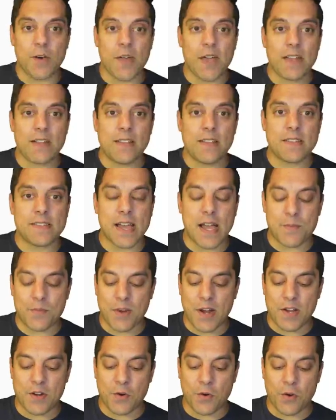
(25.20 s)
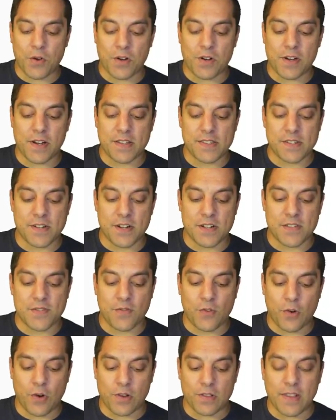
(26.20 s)
ahead in the top right corner and search
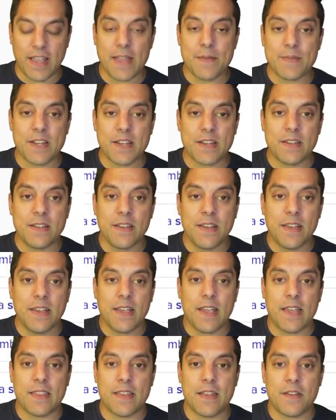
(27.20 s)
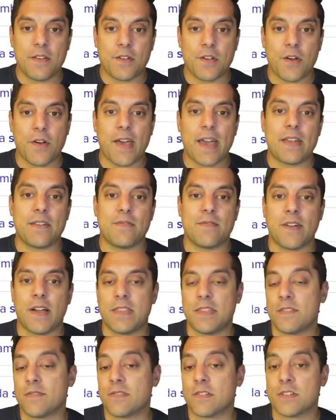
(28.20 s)
for lambda, and then you'll go ahead and
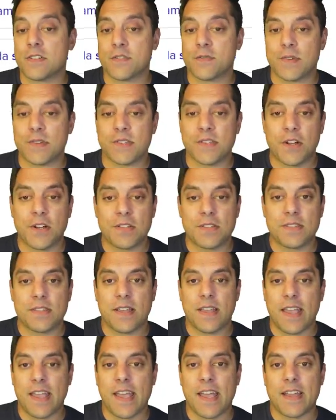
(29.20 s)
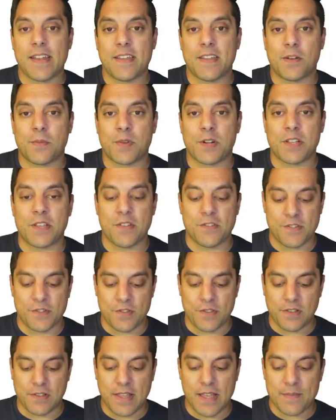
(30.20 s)
find the first result, and it'll bring you
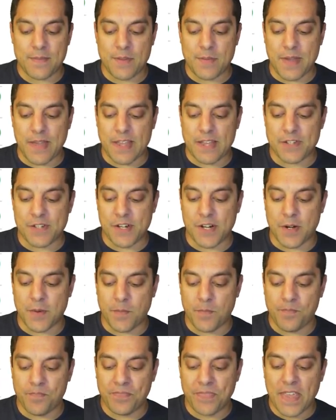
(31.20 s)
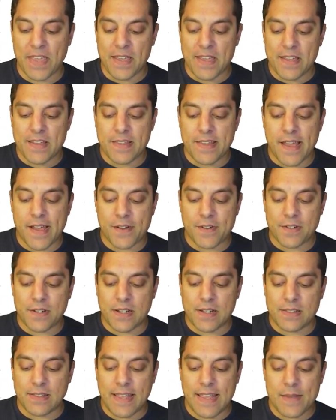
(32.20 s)
to the lambda page here. Now,
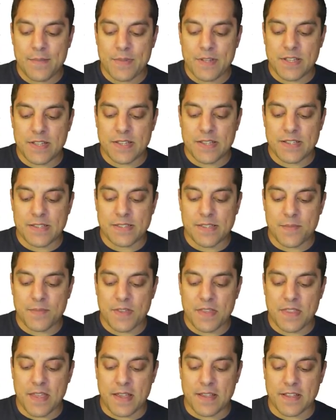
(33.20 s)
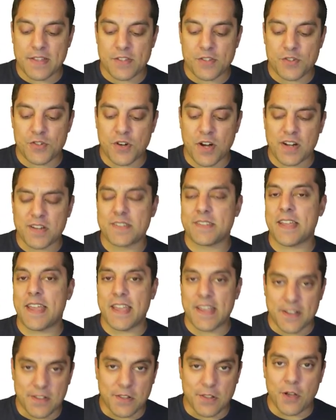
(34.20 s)
a lambda is something that constructs
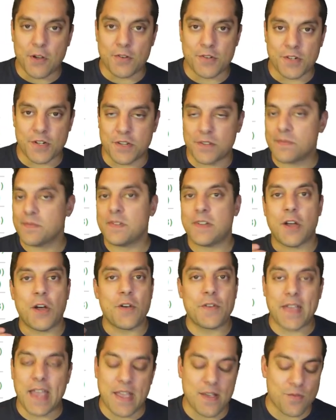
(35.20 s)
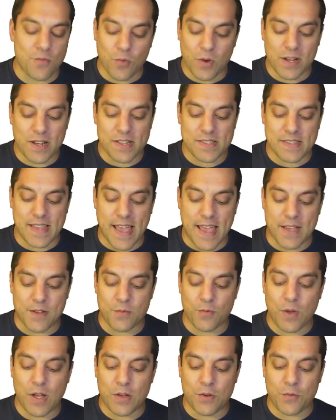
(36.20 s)
a closure. Okay, what is that?
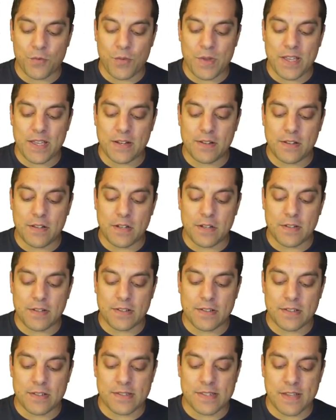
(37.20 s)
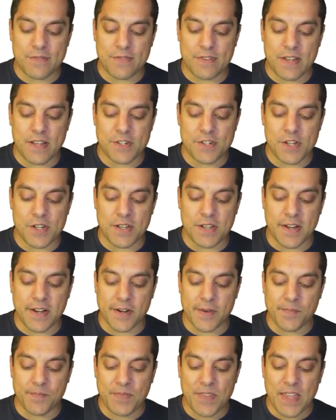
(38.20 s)
Well, we get a little definition
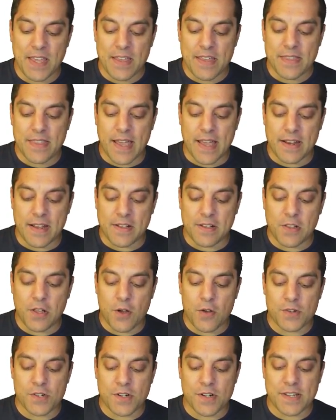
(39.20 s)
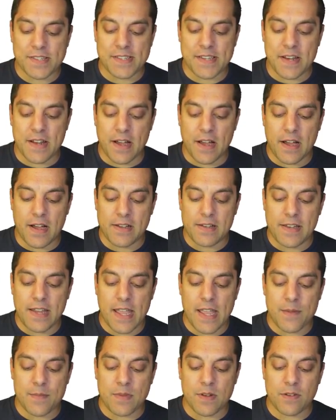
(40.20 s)
here that a closure is an
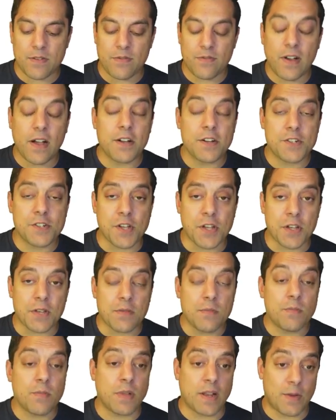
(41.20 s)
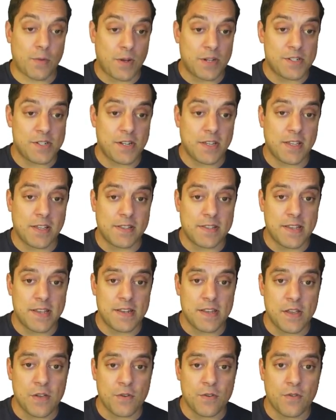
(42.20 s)
unnamed function, but I want you to
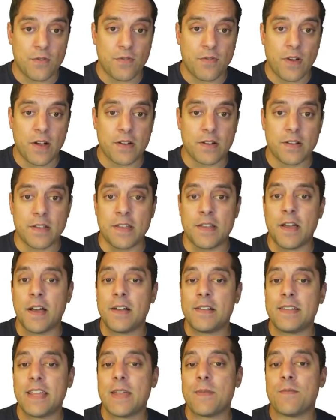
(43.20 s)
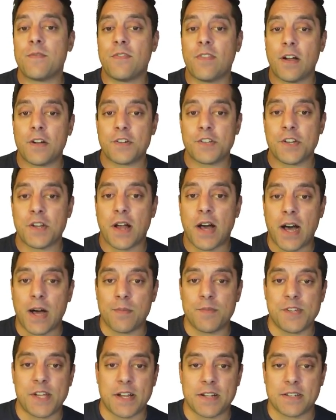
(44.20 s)
continue an unnamed function
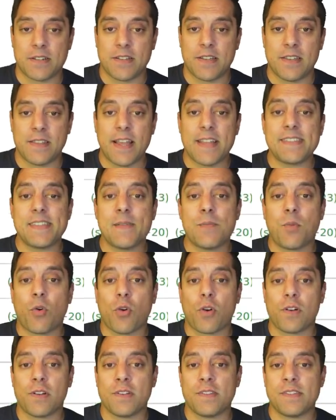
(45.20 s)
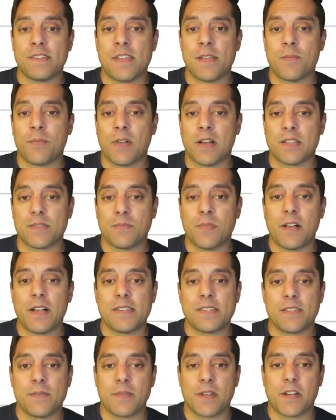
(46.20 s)
object. And that's important in C++. I'm
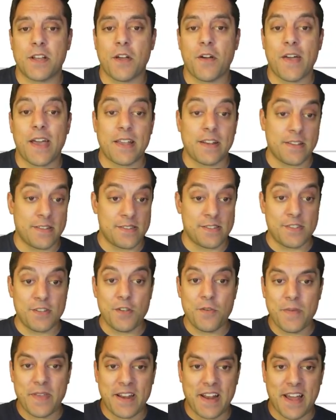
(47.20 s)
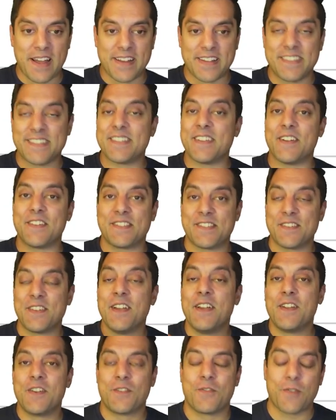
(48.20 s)
going to go ahead and zoom in on it so it's
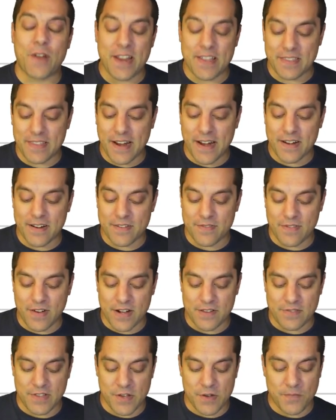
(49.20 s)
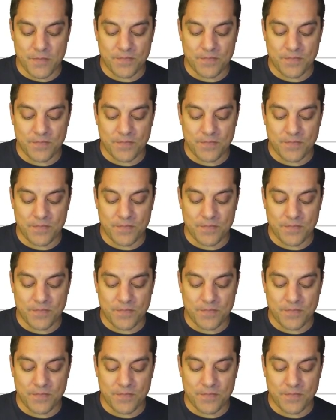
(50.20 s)
right there in front of you.